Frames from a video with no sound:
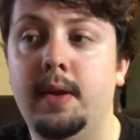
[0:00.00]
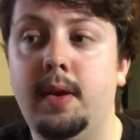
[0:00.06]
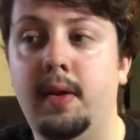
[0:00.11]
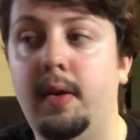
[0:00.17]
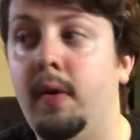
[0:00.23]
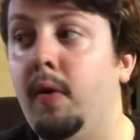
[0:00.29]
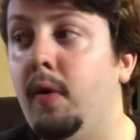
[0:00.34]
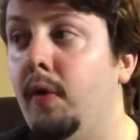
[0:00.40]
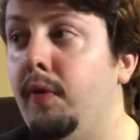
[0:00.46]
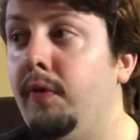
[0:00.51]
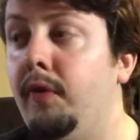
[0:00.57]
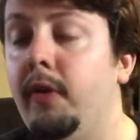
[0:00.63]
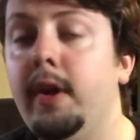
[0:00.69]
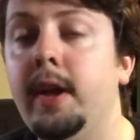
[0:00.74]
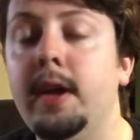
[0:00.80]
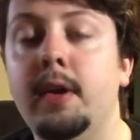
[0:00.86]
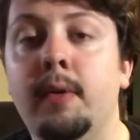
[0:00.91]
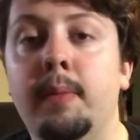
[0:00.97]

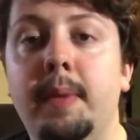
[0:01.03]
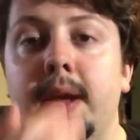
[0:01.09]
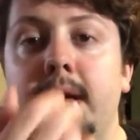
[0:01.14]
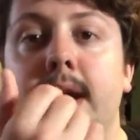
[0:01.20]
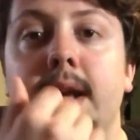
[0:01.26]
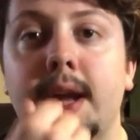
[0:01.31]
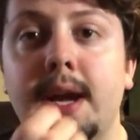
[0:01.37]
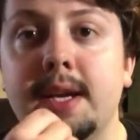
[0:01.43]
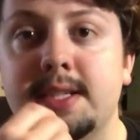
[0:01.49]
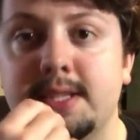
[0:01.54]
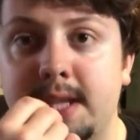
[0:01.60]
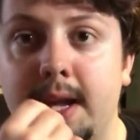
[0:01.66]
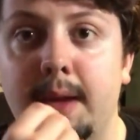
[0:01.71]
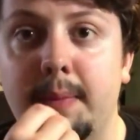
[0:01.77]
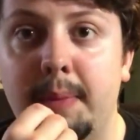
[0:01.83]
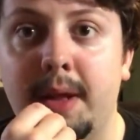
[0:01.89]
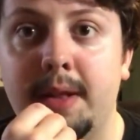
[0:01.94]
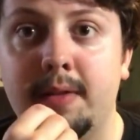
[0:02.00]
hopefully it'll make you guys
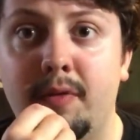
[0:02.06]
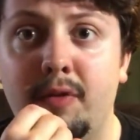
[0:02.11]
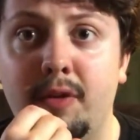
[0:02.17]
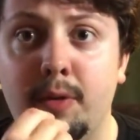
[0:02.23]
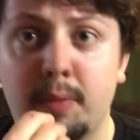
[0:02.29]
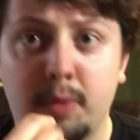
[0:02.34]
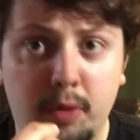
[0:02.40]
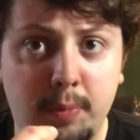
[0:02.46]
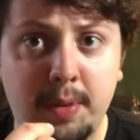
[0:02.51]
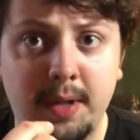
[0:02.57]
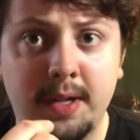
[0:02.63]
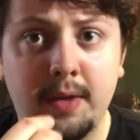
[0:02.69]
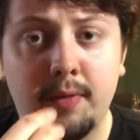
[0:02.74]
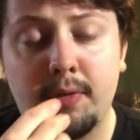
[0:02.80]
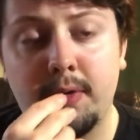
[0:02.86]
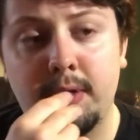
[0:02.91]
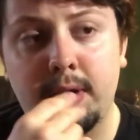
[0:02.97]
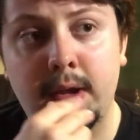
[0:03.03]
think about the film a little bit
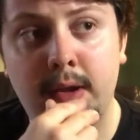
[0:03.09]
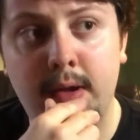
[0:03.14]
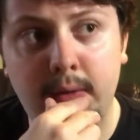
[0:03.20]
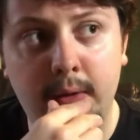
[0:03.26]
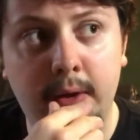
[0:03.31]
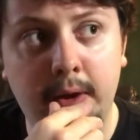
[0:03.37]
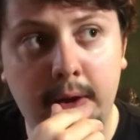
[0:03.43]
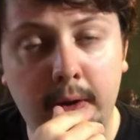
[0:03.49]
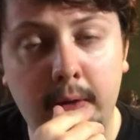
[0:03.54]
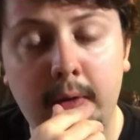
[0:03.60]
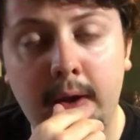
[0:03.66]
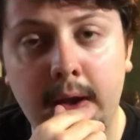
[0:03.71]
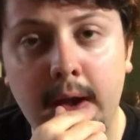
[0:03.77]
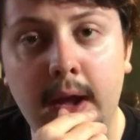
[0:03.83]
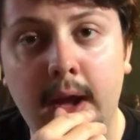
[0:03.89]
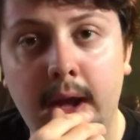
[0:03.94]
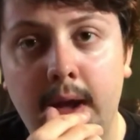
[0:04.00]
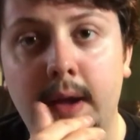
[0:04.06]
differently. Go like,
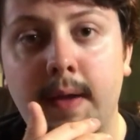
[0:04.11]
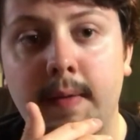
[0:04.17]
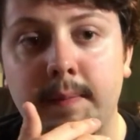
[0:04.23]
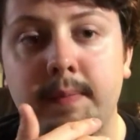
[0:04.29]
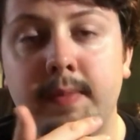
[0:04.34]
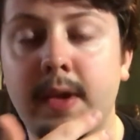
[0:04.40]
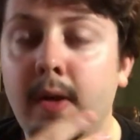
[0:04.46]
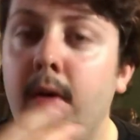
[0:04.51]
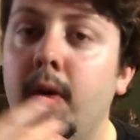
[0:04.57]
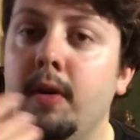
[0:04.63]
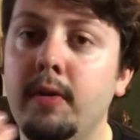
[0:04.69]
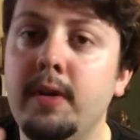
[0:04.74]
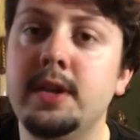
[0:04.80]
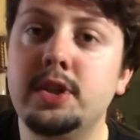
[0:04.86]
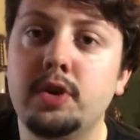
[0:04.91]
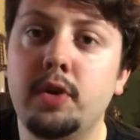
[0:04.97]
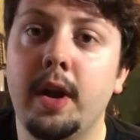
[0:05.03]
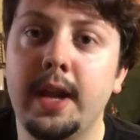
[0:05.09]
okay, or at
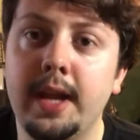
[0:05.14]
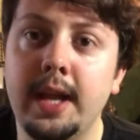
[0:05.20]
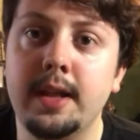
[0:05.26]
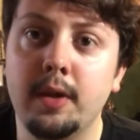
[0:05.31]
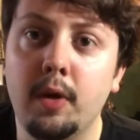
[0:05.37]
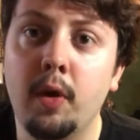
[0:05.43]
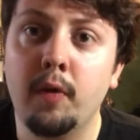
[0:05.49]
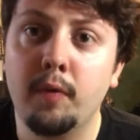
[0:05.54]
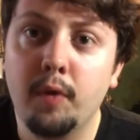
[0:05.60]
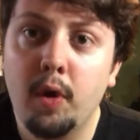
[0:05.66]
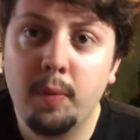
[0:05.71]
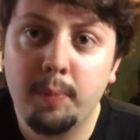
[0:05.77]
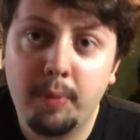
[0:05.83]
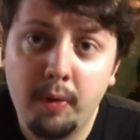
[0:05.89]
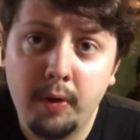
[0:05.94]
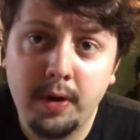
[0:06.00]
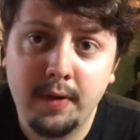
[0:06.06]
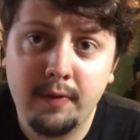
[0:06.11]
least try to get the overall
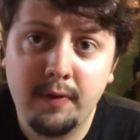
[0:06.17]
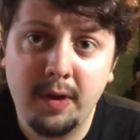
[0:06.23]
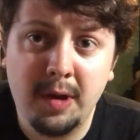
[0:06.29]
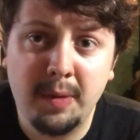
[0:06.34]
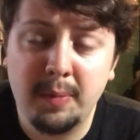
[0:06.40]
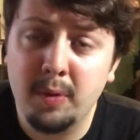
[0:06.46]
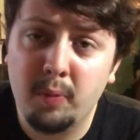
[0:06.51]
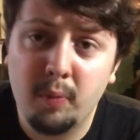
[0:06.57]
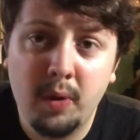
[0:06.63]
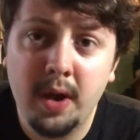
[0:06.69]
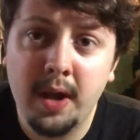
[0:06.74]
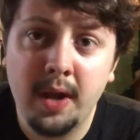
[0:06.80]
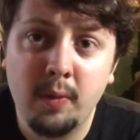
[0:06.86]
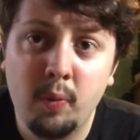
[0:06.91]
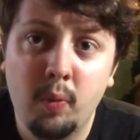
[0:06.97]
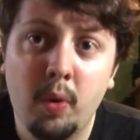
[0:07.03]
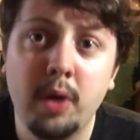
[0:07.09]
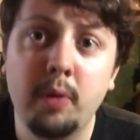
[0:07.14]
point of the film
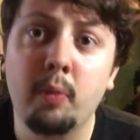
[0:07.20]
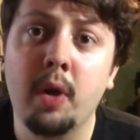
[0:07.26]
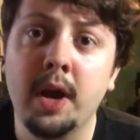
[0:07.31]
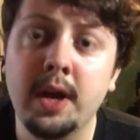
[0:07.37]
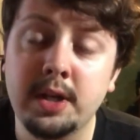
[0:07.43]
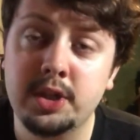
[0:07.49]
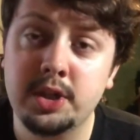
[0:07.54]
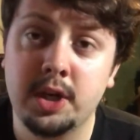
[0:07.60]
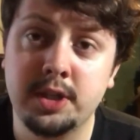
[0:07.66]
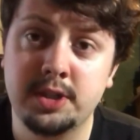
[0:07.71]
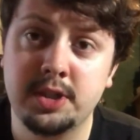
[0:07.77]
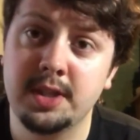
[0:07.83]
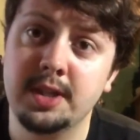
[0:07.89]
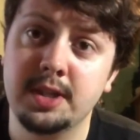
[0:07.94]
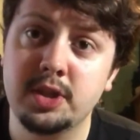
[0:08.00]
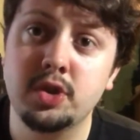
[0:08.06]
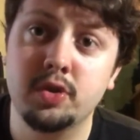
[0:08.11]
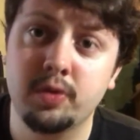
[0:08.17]
and what Rian Johnson
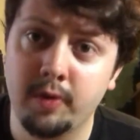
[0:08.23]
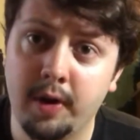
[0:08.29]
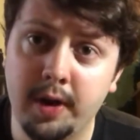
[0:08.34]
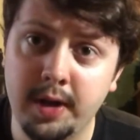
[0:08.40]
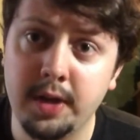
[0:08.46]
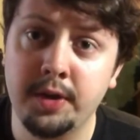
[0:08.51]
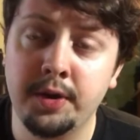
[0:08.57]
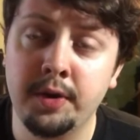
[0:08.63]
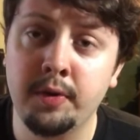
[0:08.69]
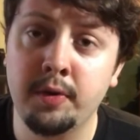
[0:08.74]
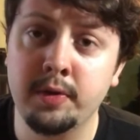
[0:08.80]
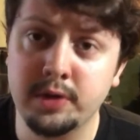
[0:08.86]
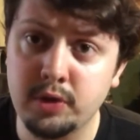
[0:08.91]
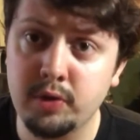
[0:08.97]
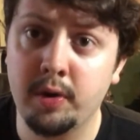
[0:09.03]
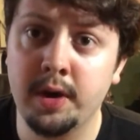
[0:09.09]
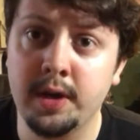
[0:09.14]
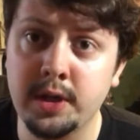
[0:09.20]
is trying to do and
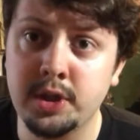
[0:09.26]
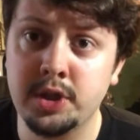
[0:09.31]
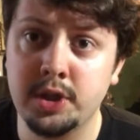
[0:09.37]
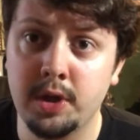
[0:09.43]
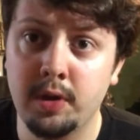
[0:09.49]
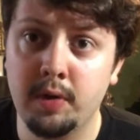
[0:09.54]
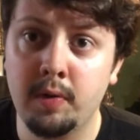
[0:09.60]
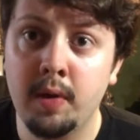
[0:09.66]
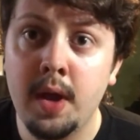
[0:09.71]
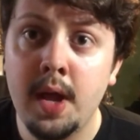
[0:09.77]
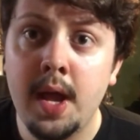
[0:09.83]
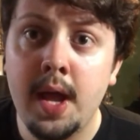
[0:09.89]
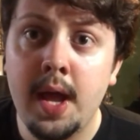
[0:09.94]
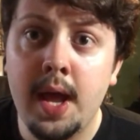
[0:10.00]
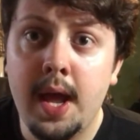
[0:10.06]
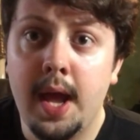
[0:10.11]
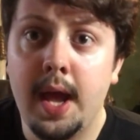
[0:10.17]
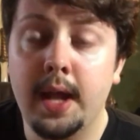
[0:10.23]
trying to show.
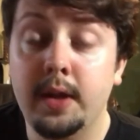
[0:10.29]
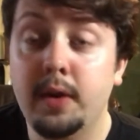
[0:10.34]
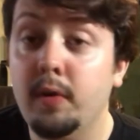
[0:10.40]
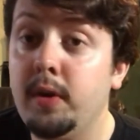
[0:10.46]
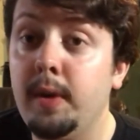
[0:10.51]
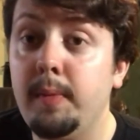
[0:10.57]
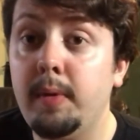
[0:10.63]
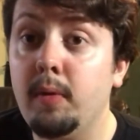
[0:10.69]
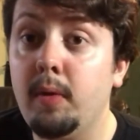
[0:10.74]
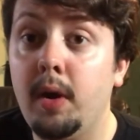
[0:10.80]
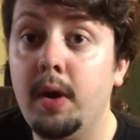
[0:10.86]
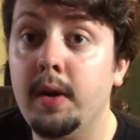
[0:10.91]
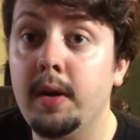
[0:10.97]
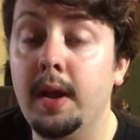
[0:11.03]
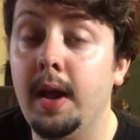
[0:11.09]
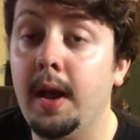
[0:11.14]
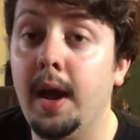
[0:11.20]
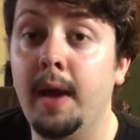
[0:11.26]
And don't get me
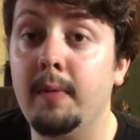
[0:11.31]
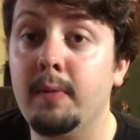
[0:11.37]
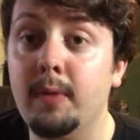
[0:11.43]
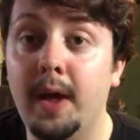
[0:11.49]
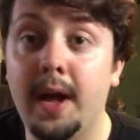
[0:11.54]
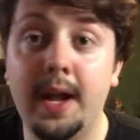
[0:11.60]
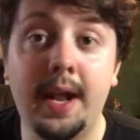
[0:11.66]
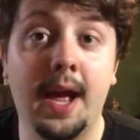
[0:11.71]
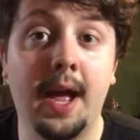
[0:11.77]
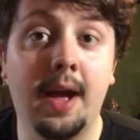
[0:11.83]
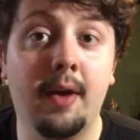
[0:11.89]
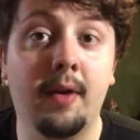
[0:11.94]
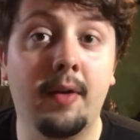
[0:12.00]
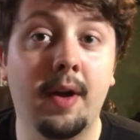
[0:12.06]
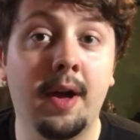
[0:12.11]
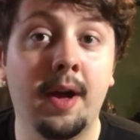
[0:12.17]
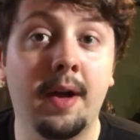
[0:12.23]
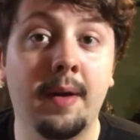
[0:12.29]
wrong, I'm glad
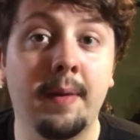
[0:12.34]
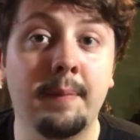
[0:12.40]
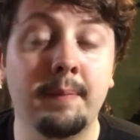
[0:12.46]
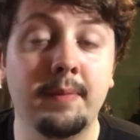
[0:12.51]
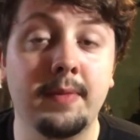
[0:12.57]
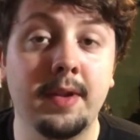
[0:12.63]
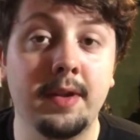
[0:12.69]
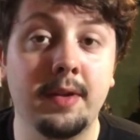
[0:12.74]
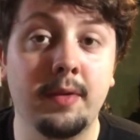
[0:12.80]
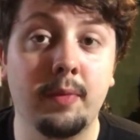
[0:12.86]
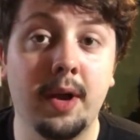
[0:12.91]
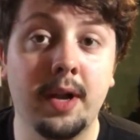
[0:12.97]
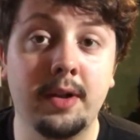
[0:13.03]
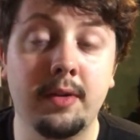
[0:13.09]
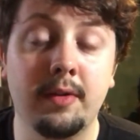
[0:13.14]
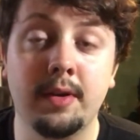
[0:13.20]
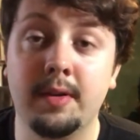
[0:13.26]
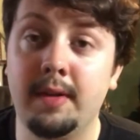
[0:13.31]
how the
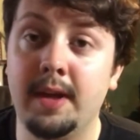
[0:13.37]
director in The